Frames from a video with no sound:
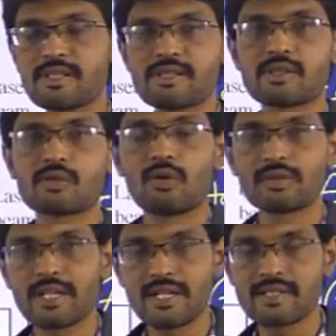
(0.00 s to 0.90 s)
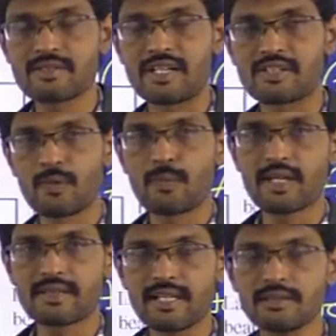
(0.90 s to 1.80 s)
is coated in such a
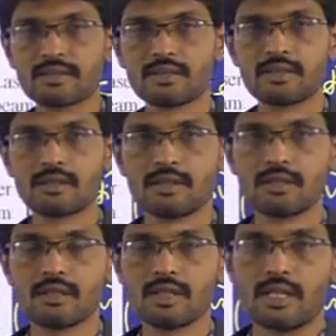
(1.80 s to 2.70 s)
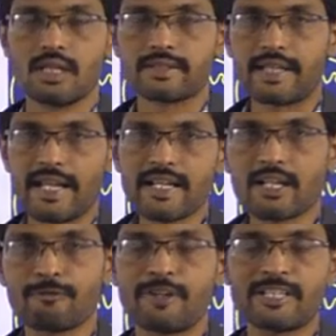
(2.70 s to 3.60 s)
way that the light
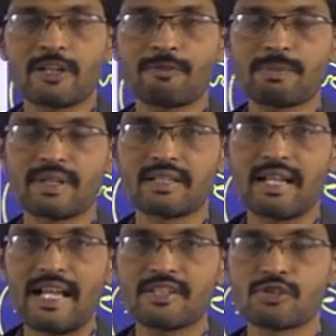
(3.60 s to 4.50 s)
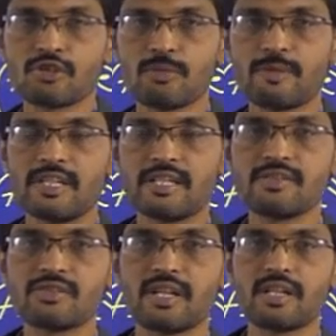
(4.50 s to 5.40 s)
reflected from the glass tube will
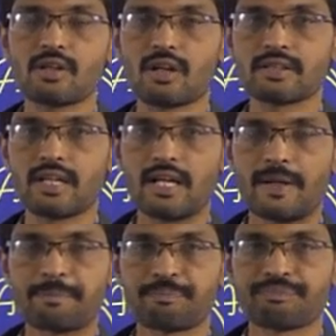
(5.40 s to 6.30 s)
incident on the